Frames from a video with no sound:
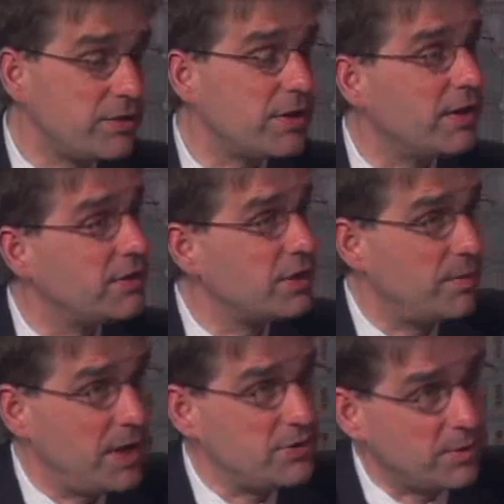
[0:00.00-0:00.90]
an
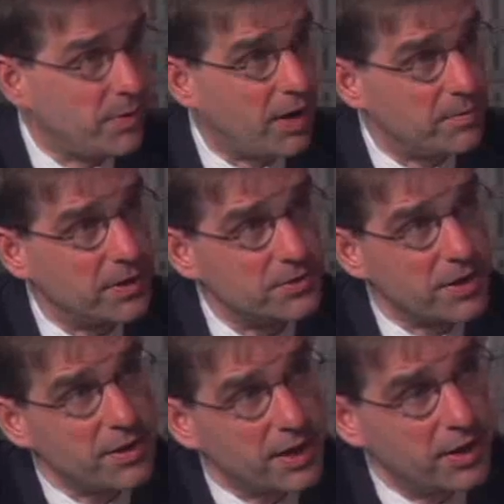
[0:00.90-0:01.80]
amazing part, because I
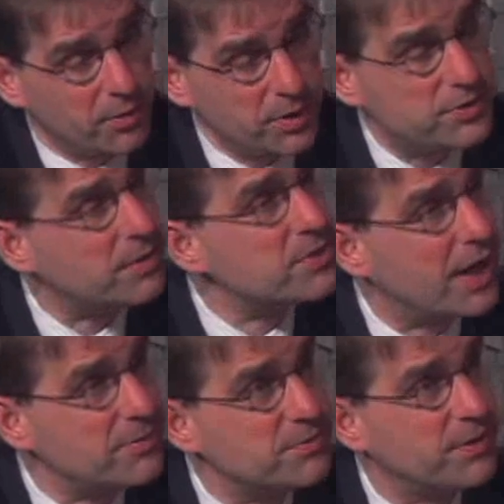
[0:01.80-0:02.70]
think we
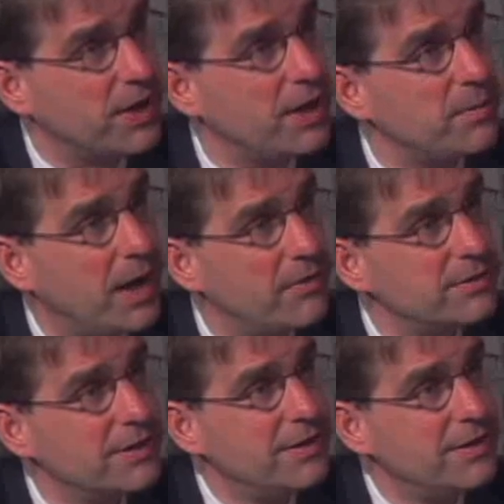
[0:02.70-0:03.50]
sometimes forget about